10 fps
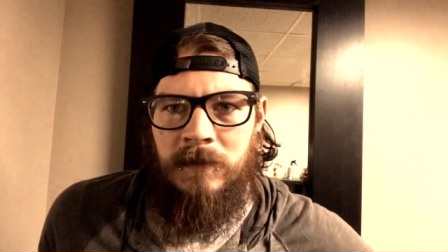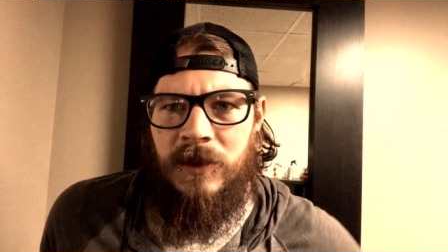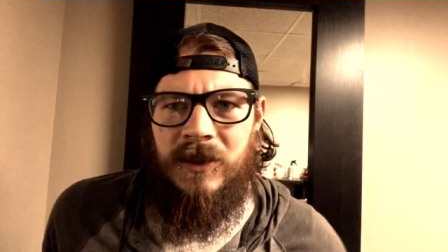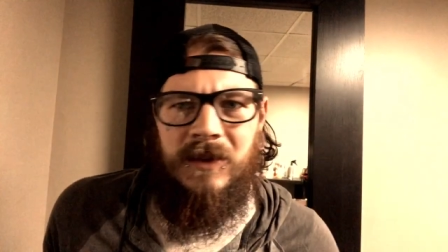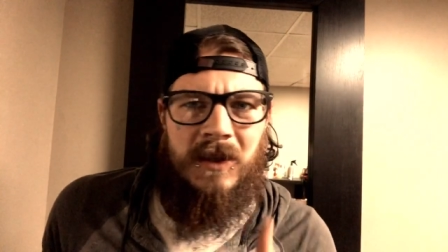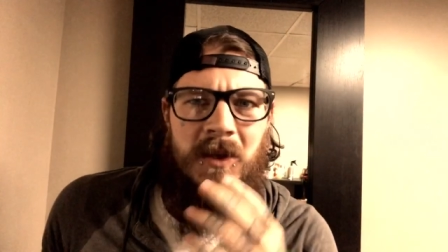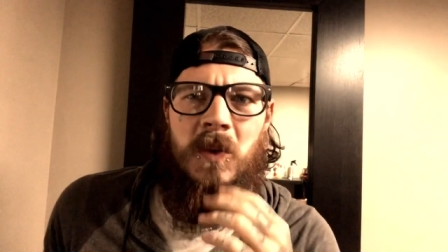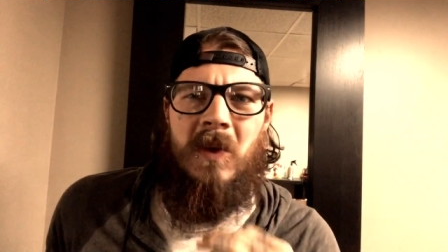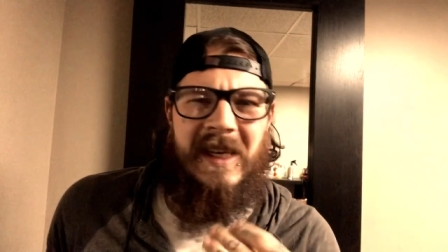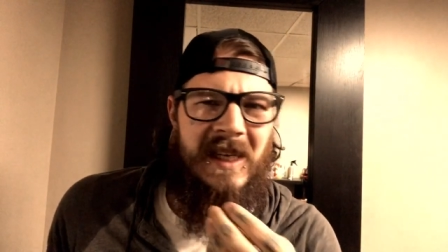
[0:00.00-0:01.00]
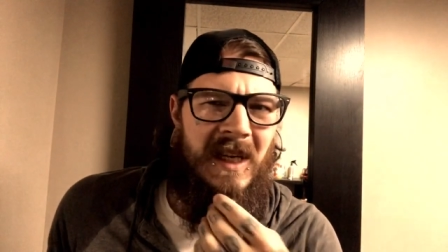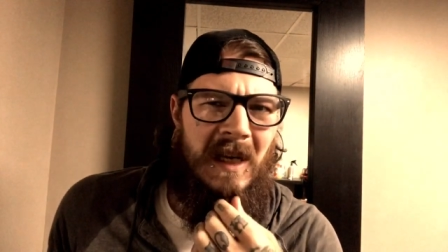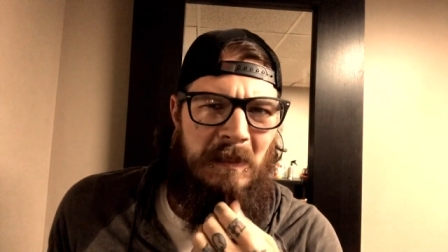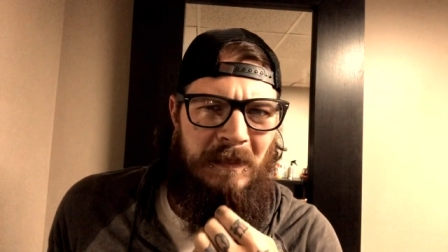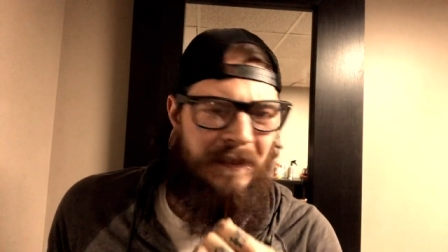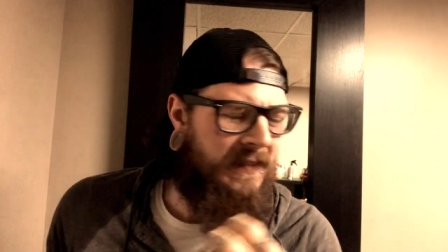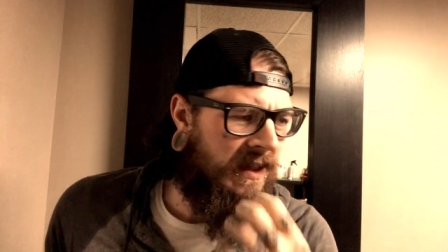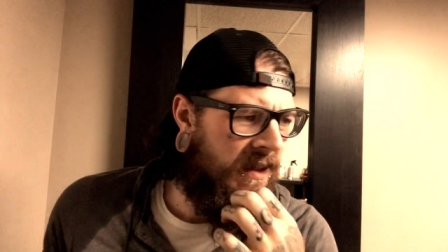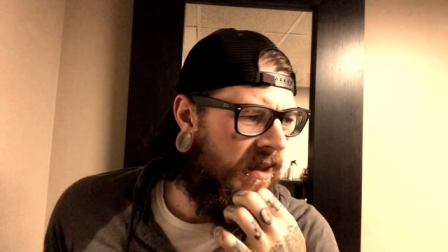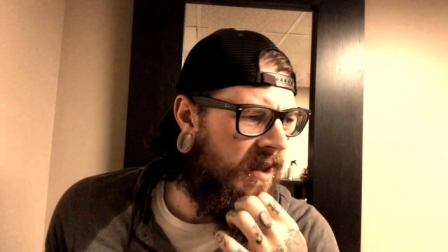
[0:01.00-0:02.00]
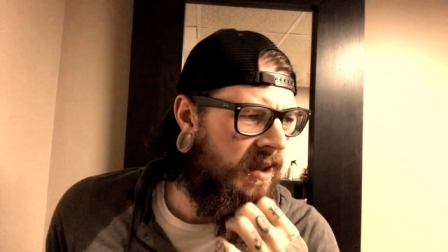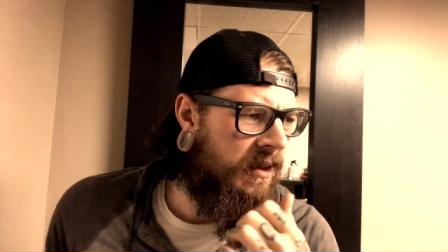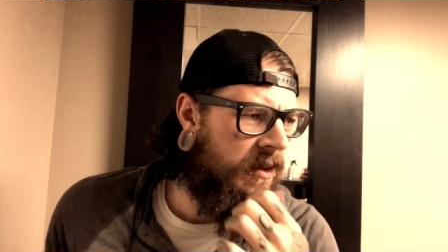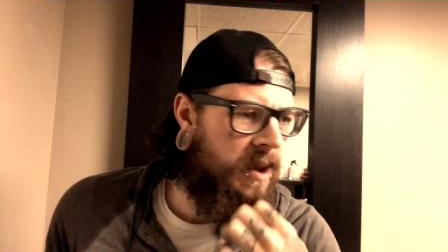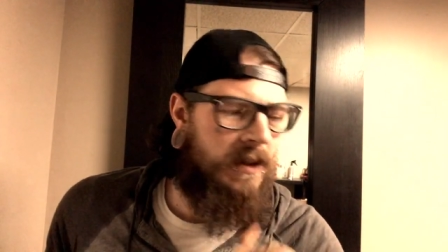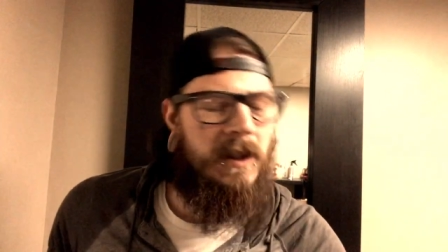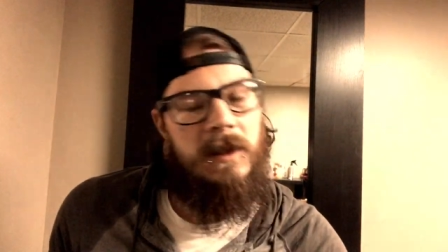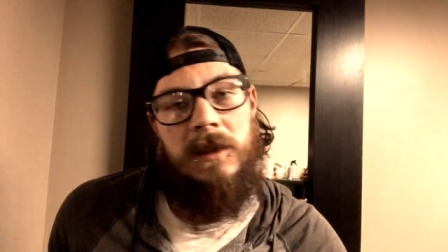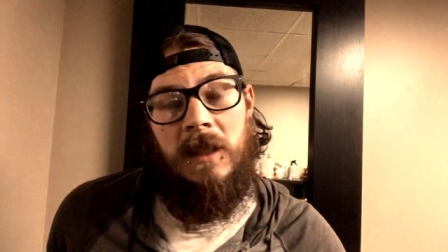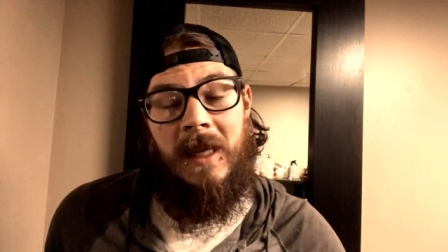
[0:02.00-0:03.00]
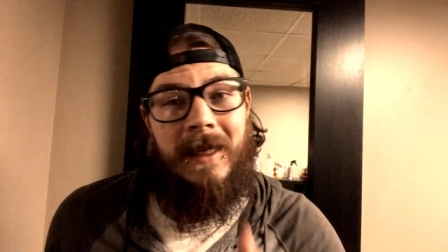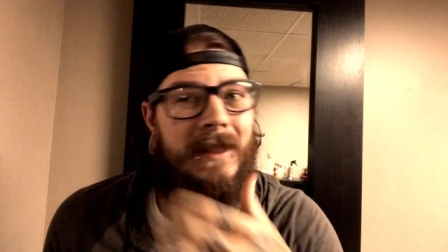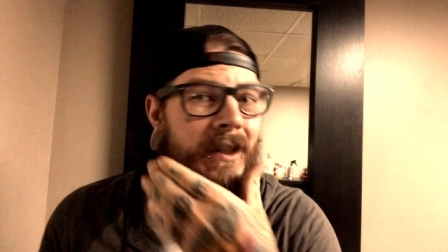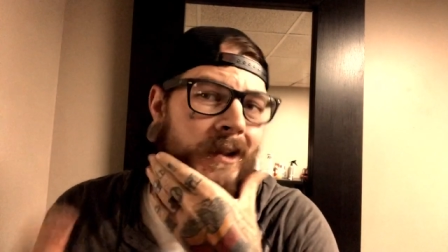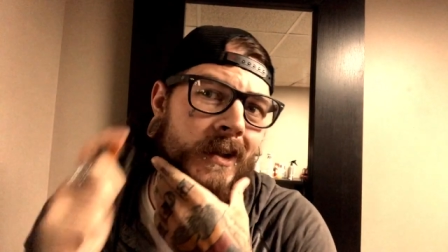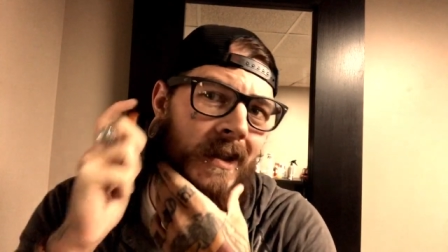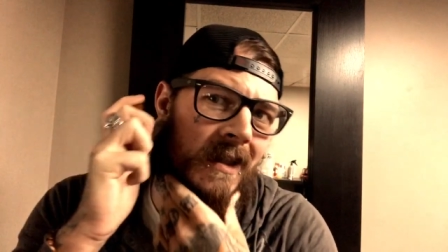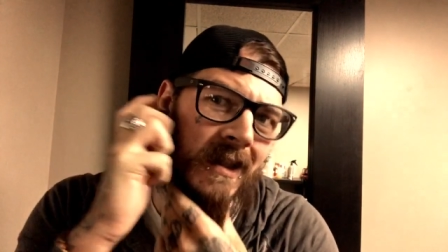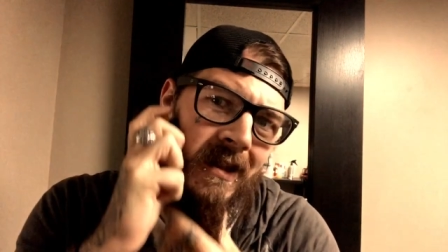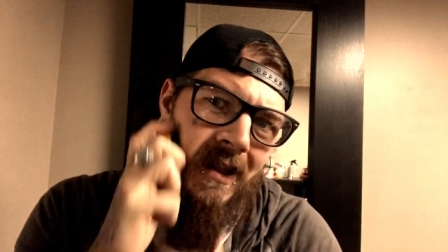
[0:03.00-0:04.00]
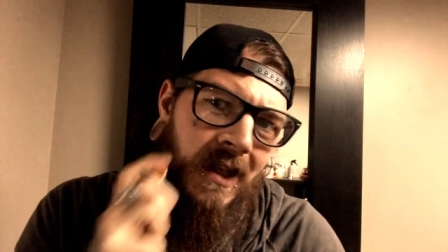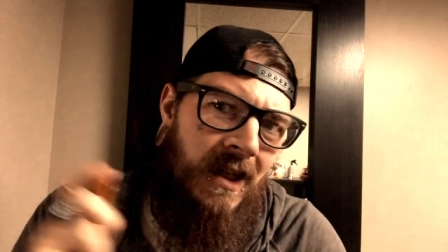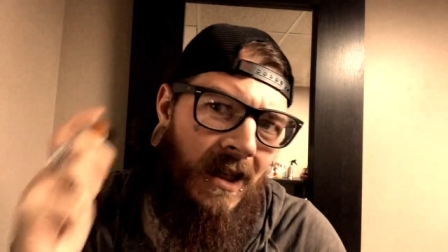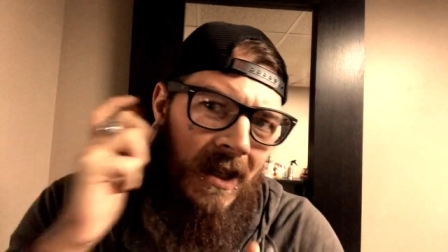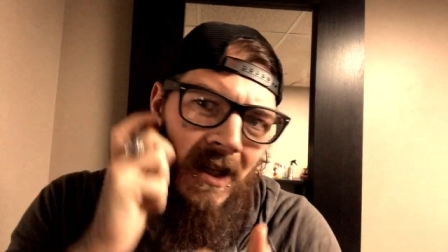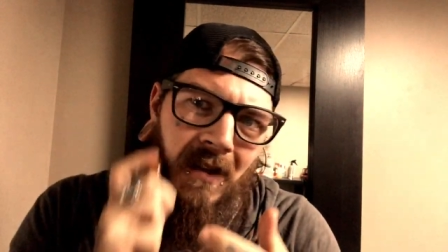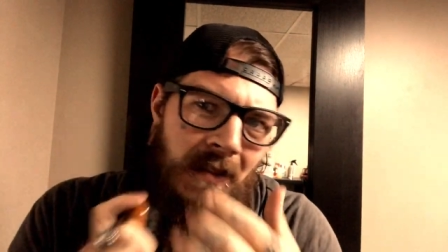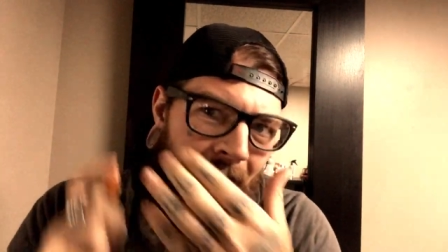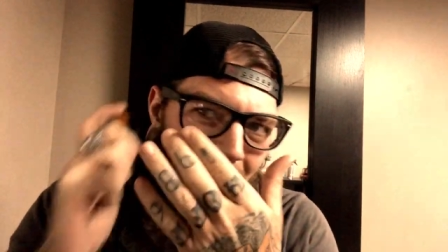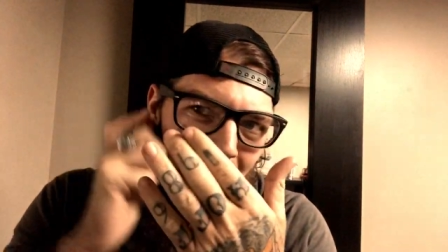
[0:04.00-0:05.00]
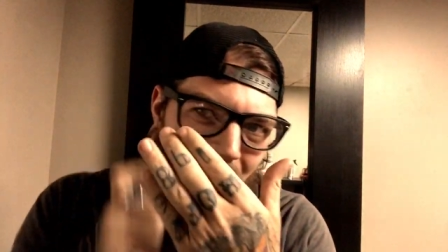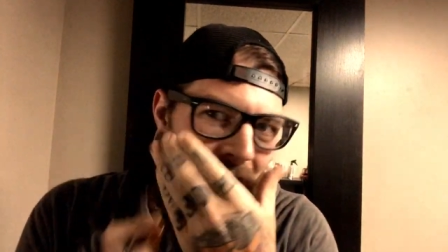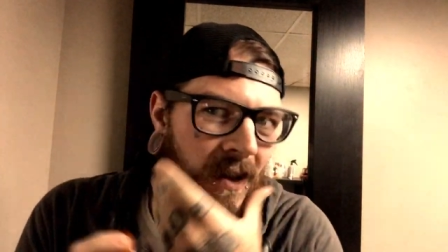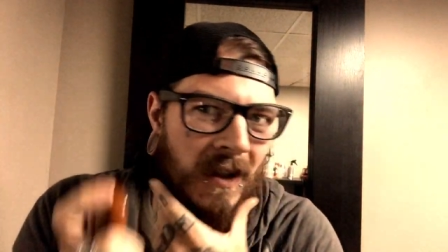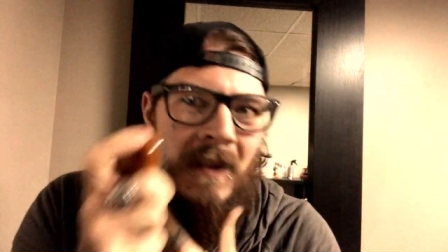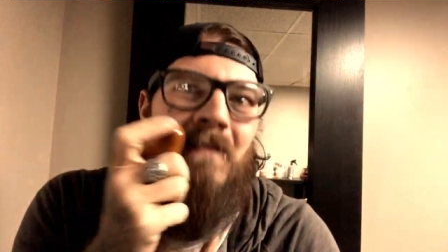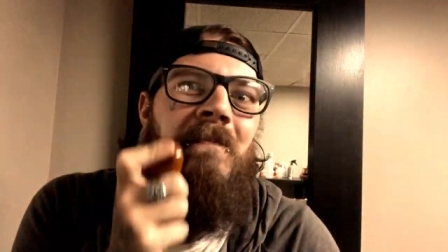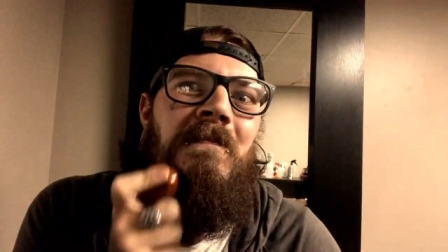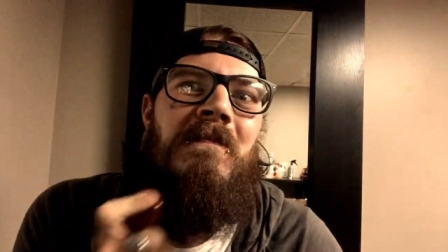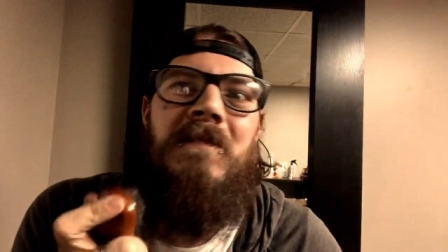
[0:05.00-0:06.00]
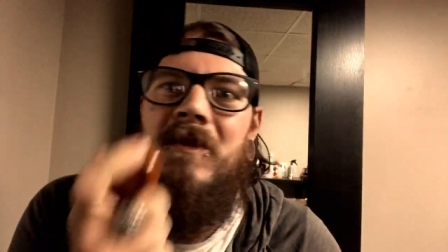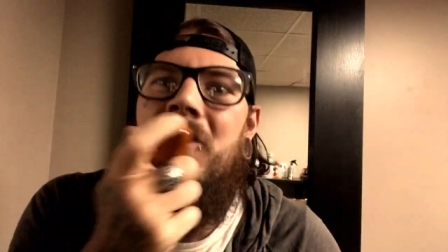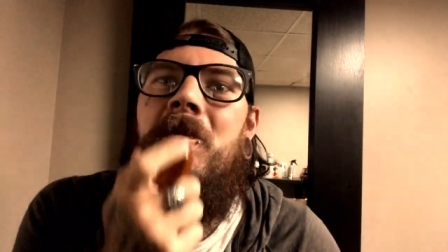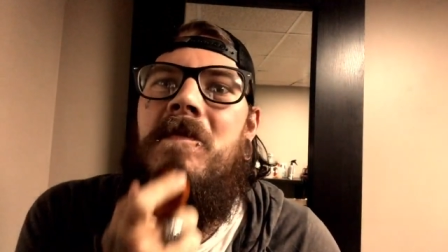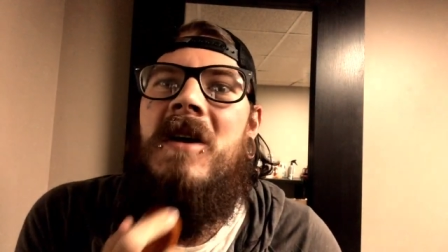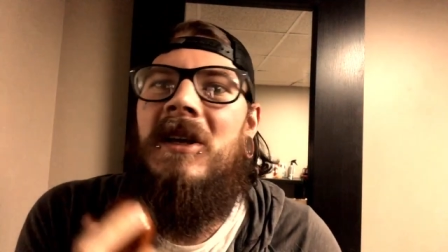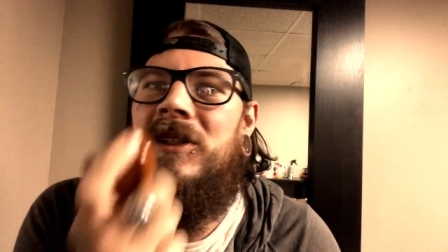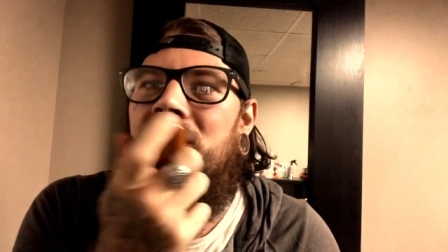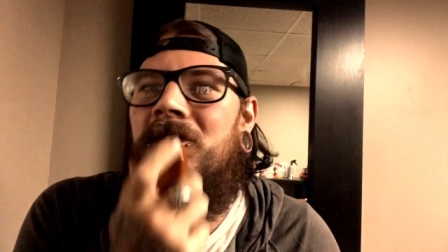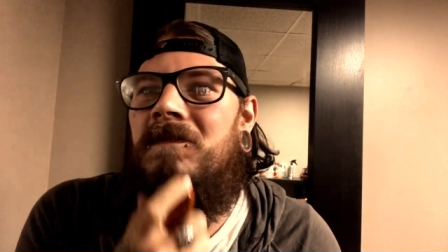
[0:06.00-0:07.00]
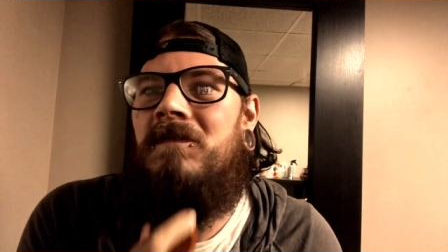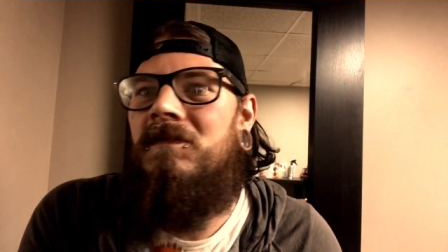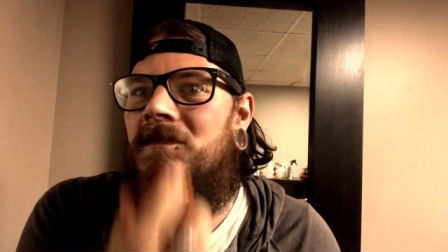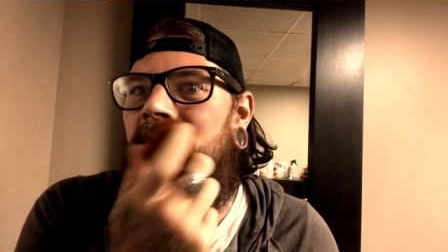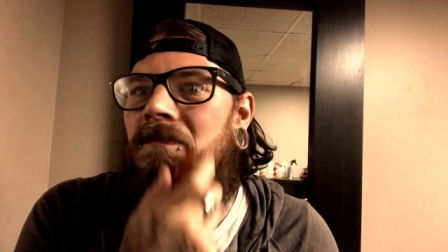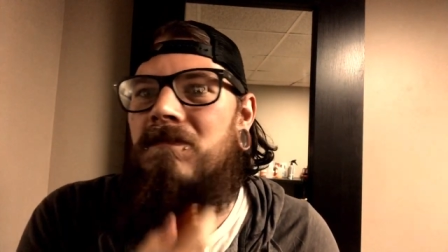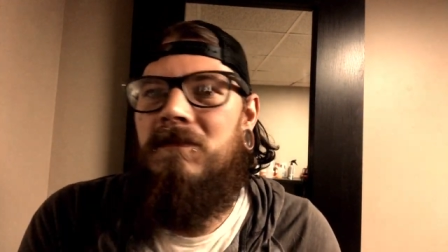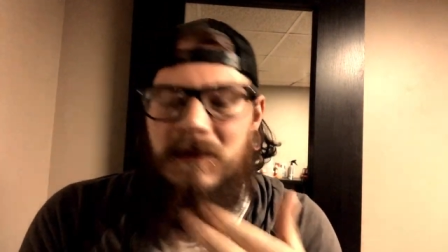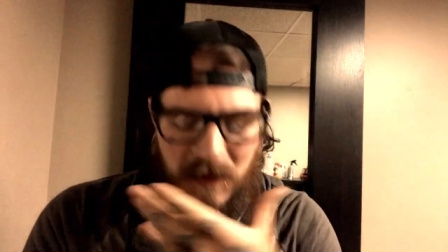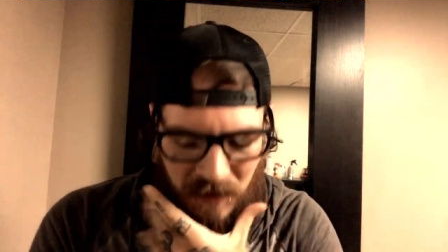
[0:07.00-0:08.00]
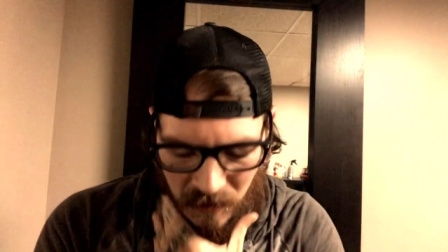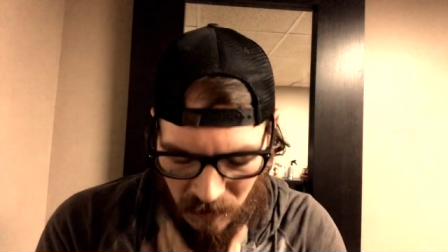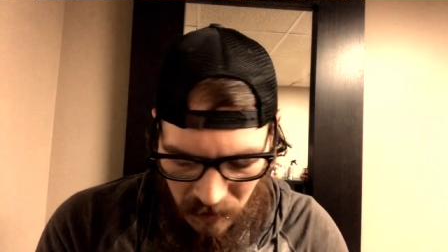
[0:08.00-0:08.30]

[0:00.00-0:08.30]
just waking up. It's late too. My beard's all a mess. I'm